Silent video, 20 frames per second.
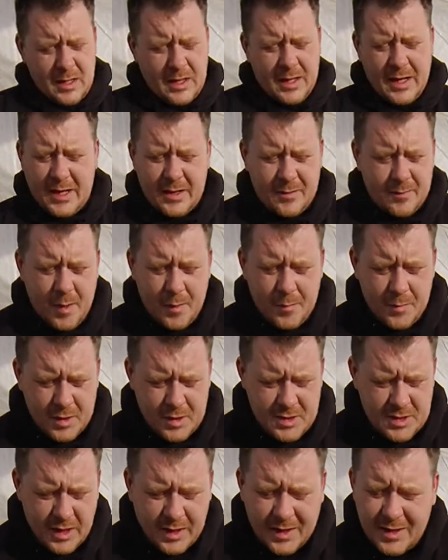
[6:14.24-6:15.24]
Can't remember his
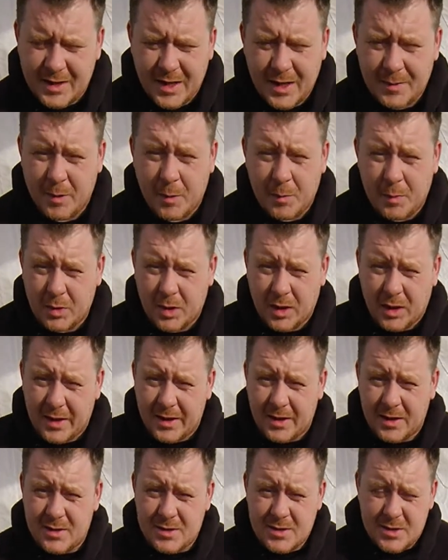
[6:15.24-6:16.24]
second name. I'll put a
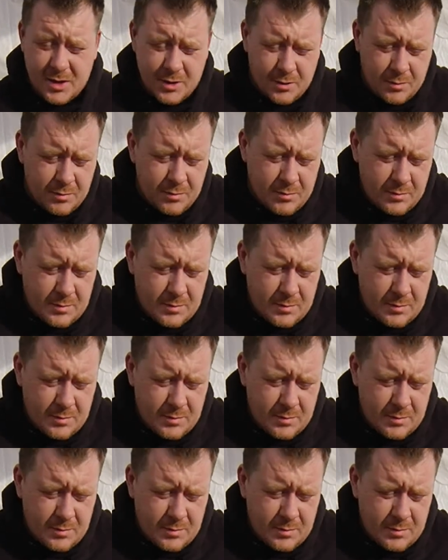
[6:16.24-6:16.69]
link to